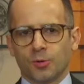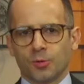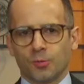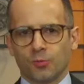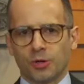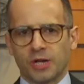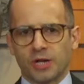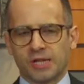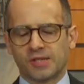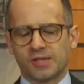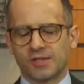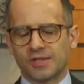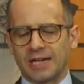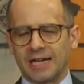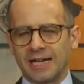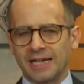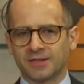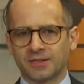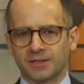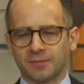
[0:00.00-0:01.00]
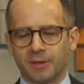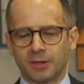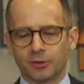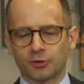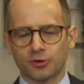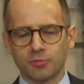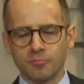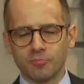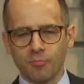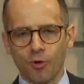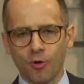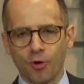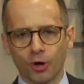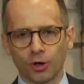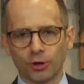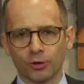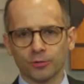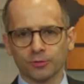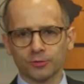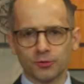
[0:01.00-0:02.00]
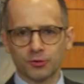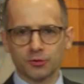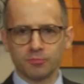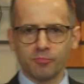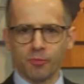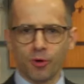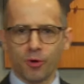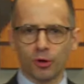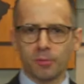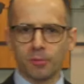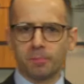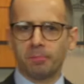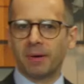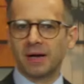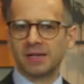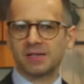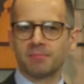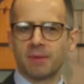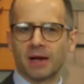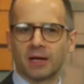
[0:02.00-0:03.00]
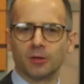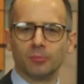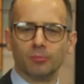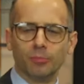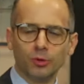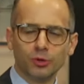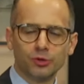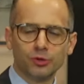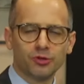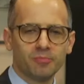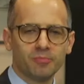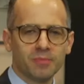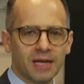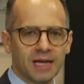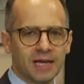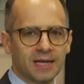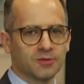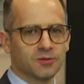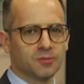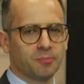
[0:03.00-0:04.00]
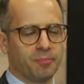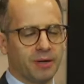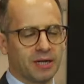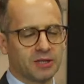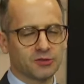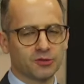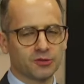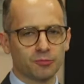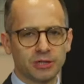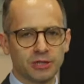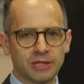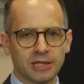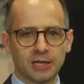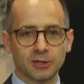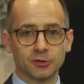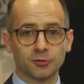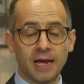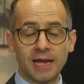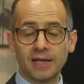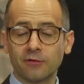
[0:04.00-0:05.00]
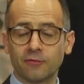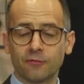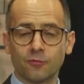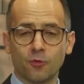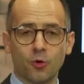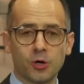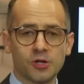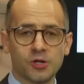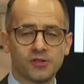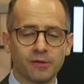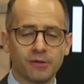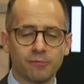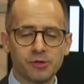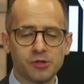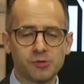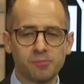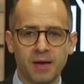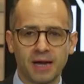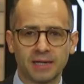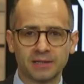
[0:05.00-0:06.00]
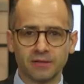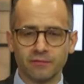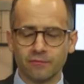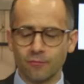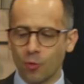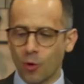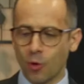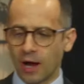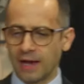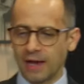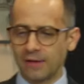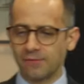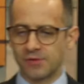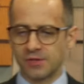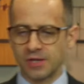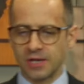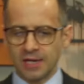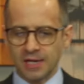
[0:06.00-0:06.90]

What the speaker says: We're excited about tomorrow, Pastor Michael Boodram and Pastor Renato, and course, their respective wives.